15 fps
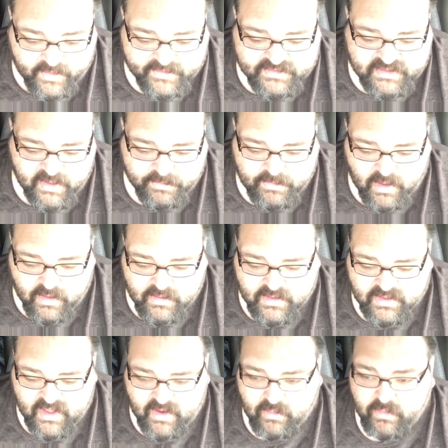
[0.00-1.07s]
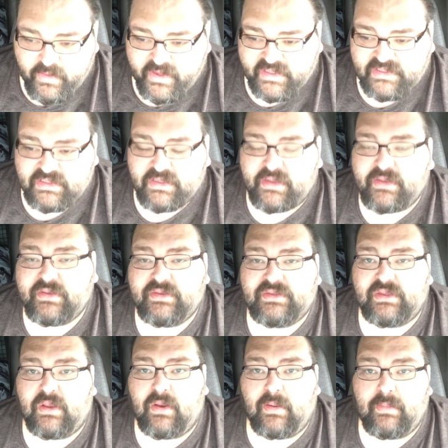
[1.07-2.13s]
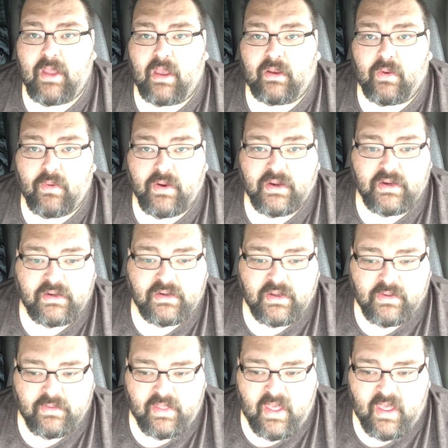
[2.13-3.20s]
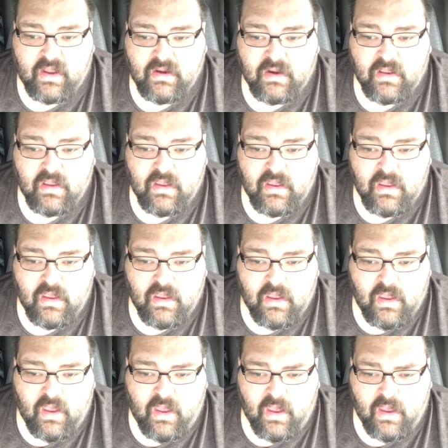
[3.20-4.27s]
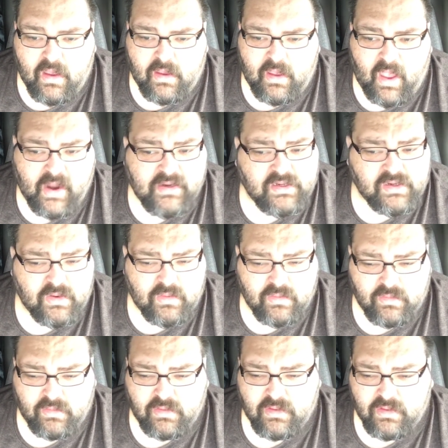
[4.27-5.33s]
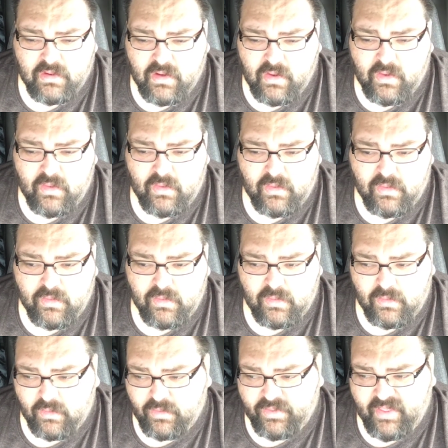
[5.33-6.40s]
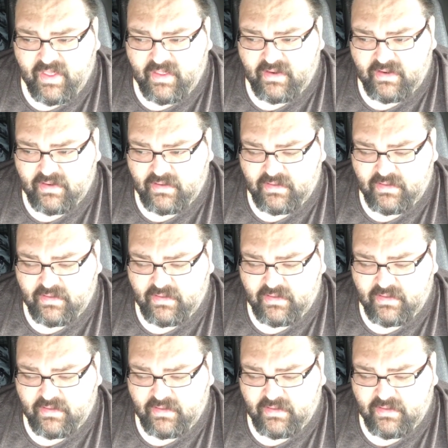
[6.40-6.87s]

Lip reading: to accept onto that risk, so I'm not going to do that. I don't know that